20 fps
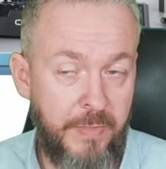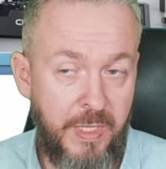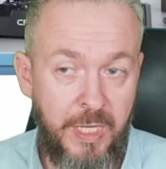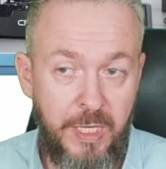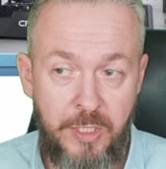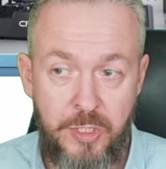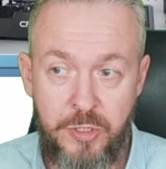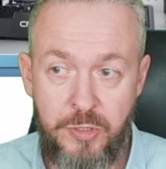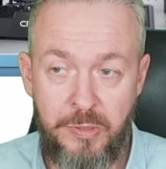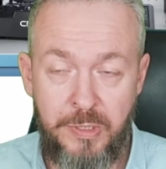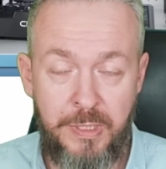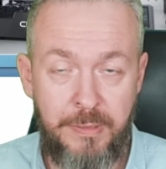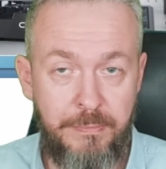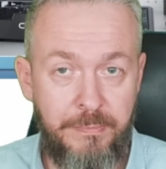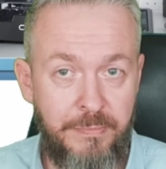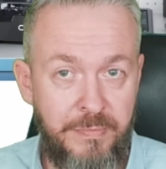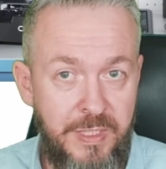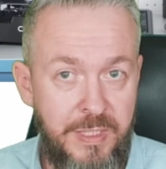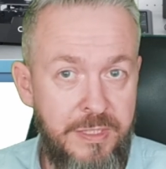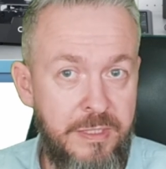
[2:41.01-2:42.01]
Actually,
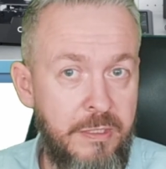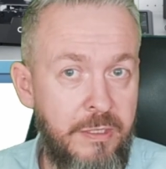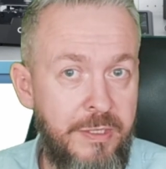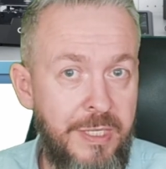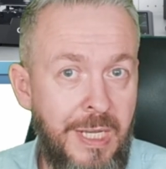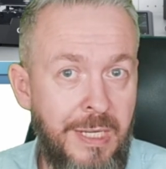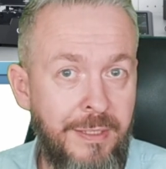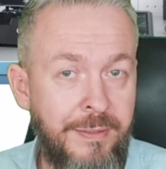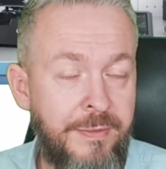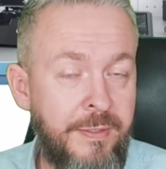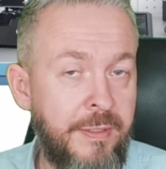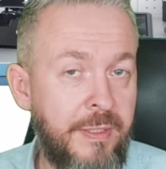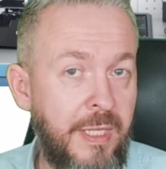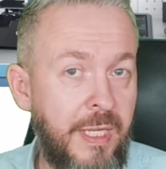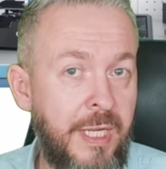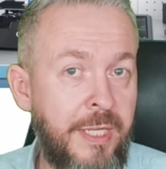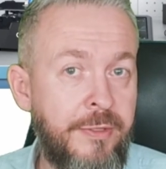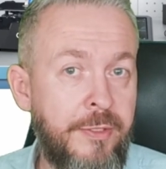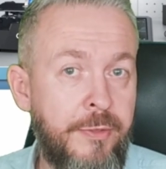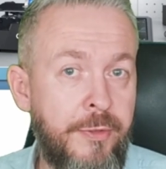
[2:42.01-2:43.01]
this Creality
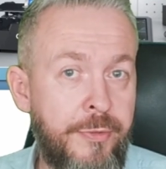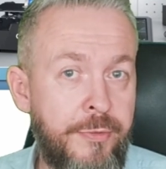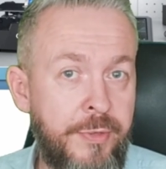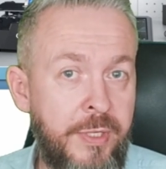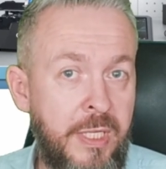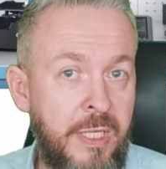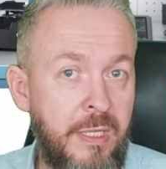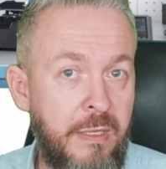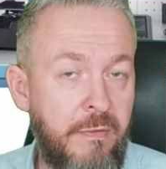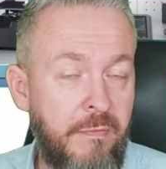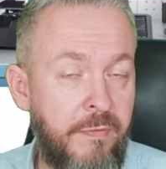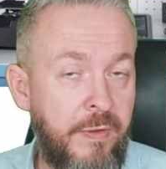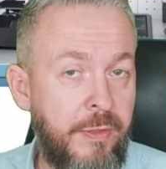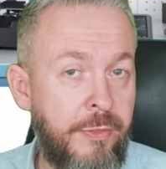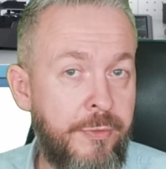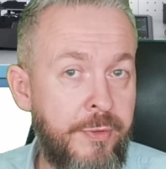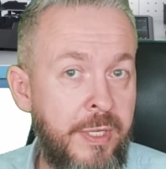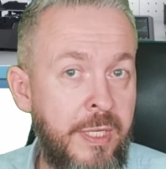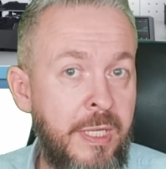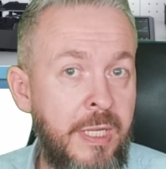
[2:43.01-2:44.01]
Ender-3
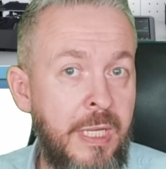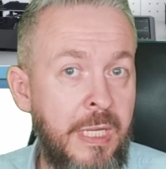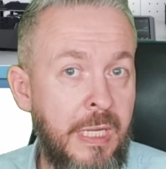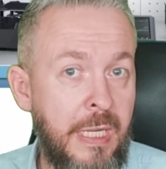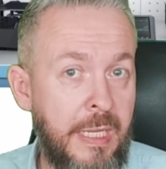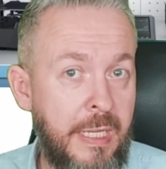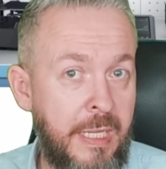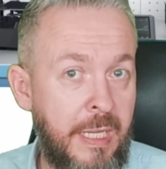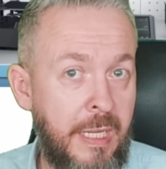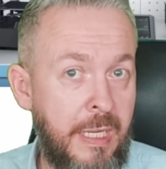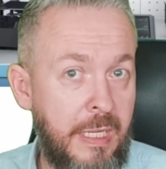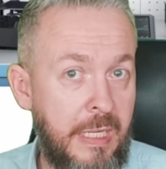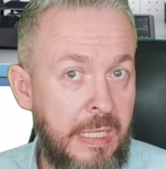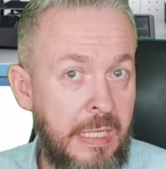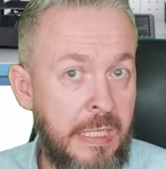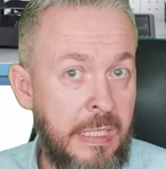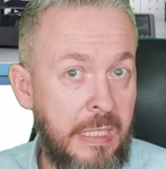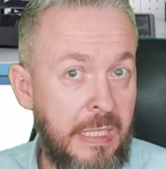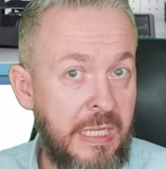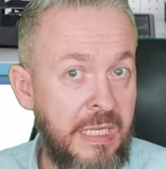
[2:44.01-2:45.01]
V3
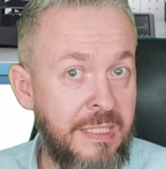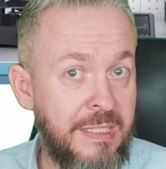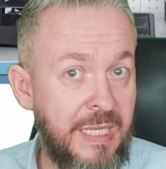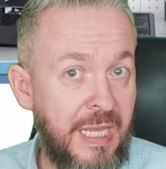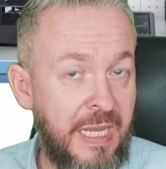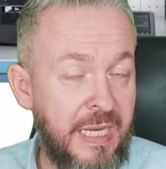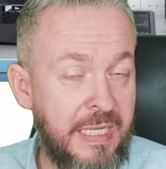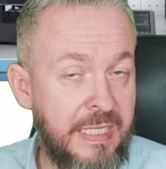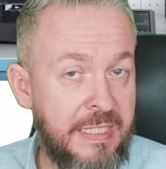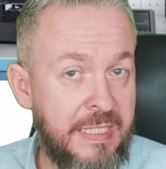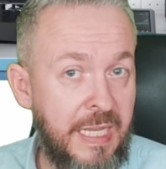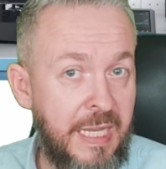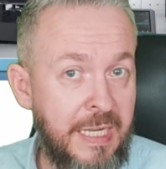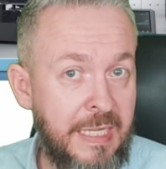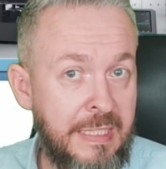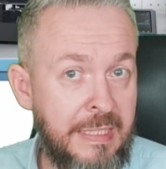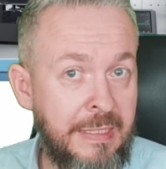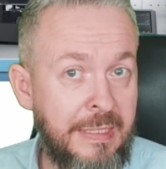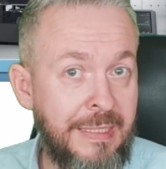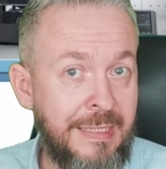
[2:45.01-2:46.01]
KE is
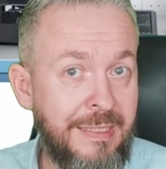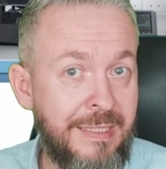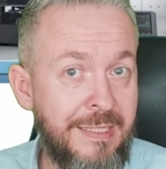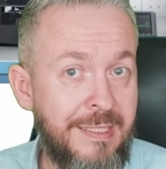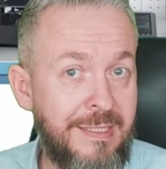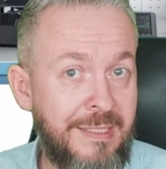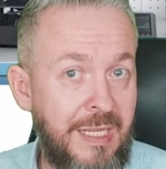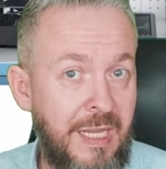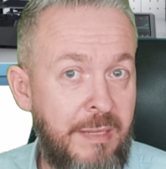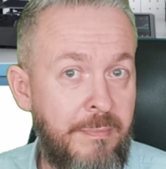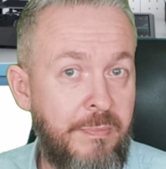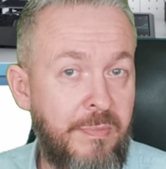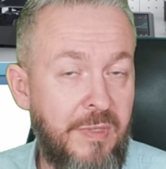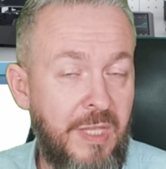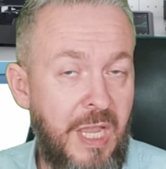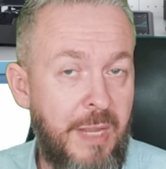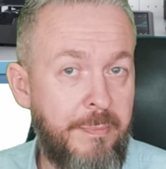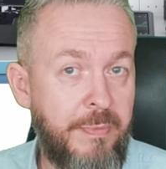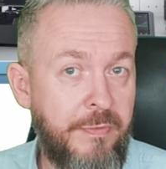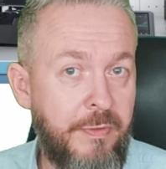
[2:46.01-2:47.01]
exactly the same
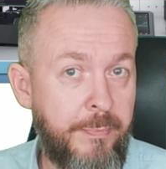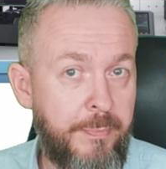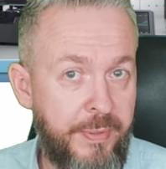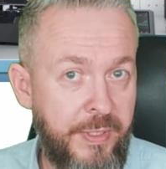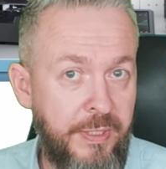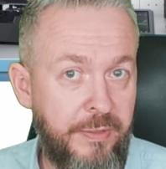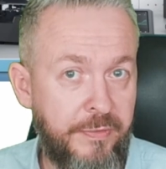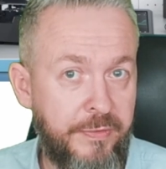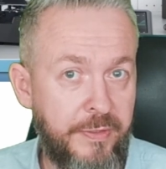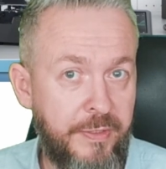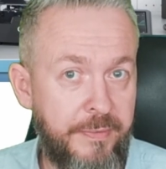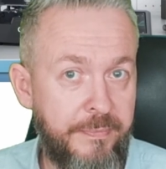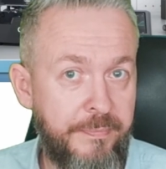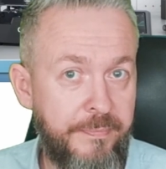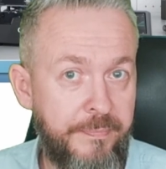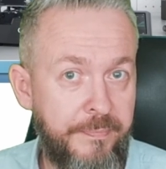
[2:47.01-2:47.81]
type of the printer.